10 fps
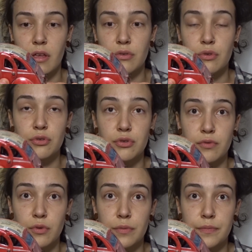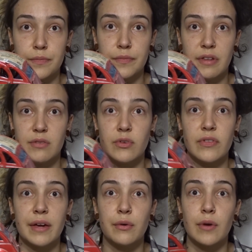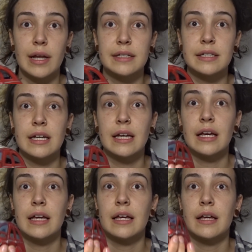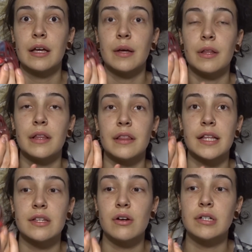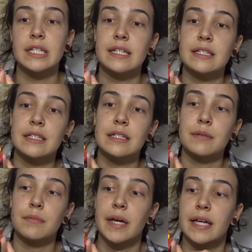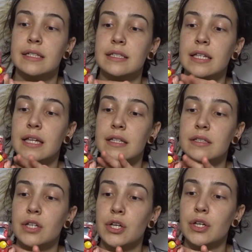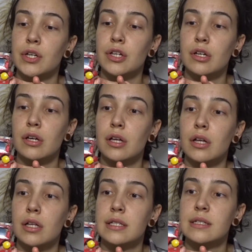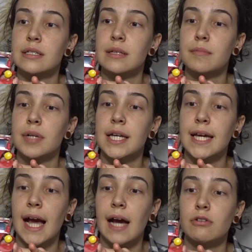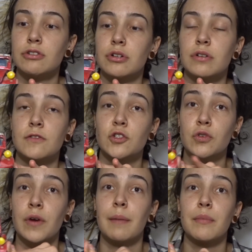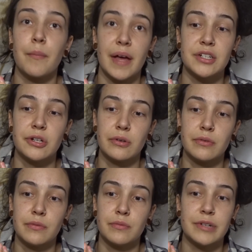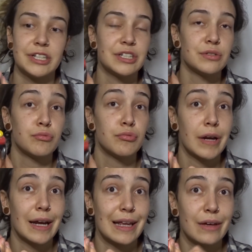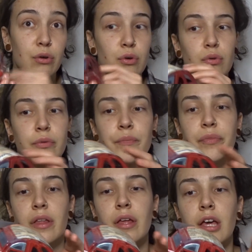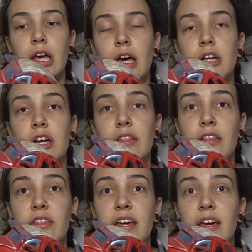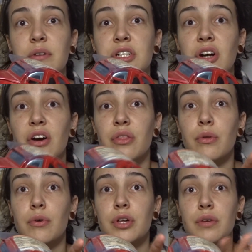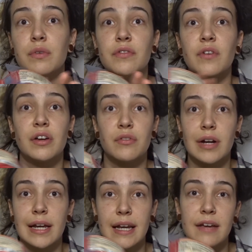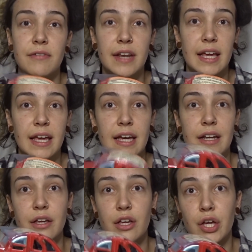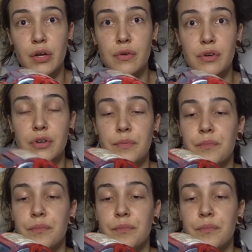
de Cheval is what they call it. This artist makes things simply out of scrap metal, which is really cool. Another thing which I thought you would find really nifty and cute.